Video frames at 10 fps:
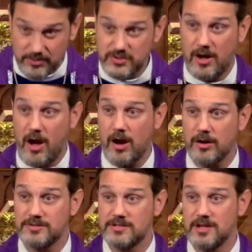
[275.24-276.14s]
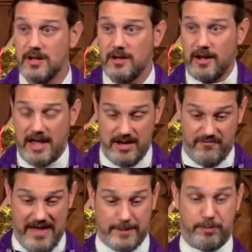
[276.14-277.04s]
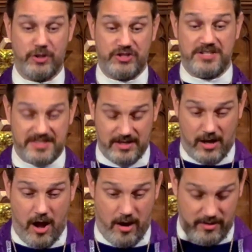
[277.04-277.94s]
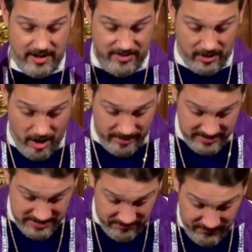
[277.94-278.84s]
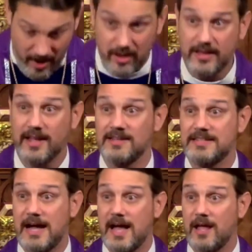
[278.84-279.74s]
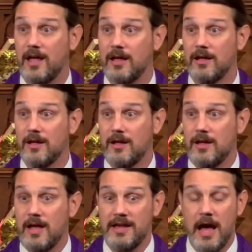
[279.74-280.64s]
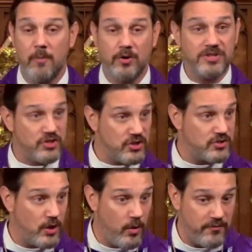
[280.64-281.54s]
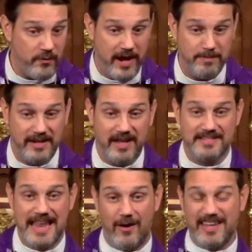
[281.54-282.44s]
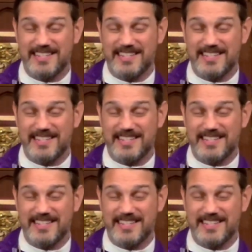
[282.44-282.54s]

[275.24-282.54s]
guards. And in fact pushes the guard, and the guard ends up falling and dying. And now Moses is so afraid because now he